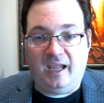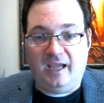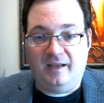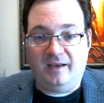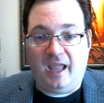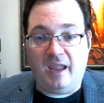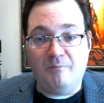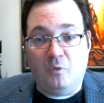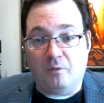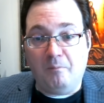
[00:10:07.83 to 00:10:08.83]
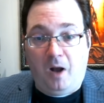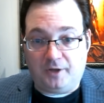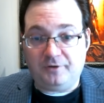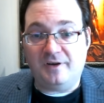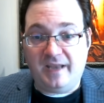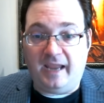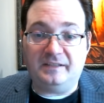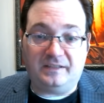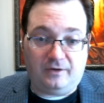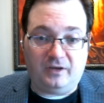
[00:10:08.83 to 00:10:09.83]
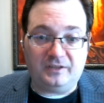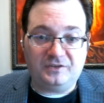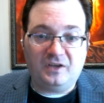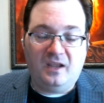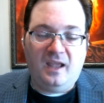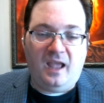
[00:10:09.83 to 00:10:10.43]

in a more modern day series.